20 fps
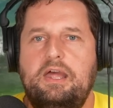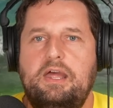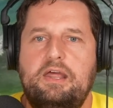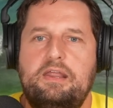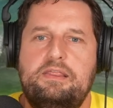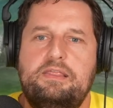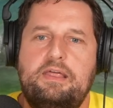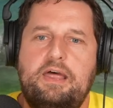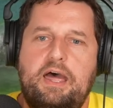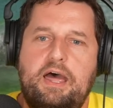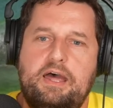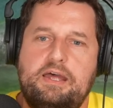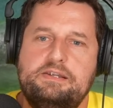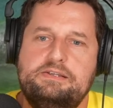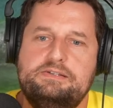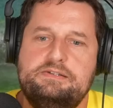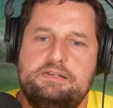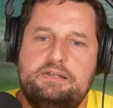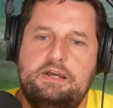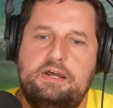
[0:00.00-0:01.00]

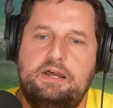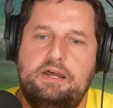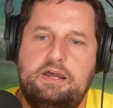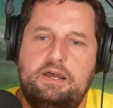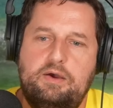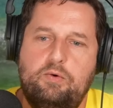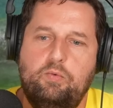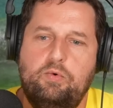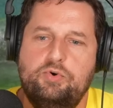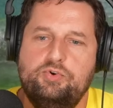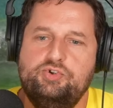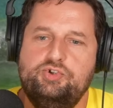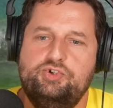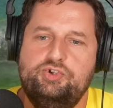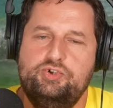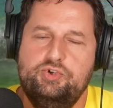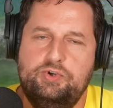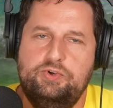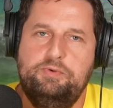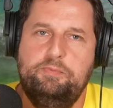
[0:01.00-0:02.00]
that what
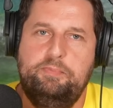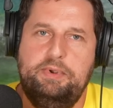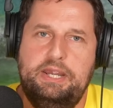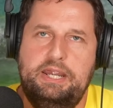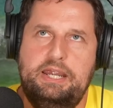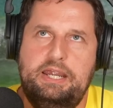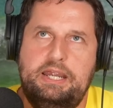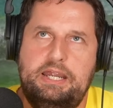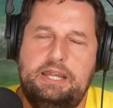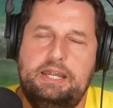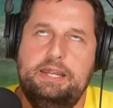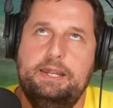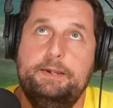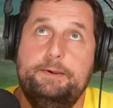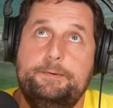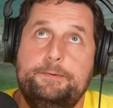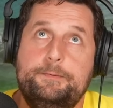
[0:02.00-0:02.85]
should be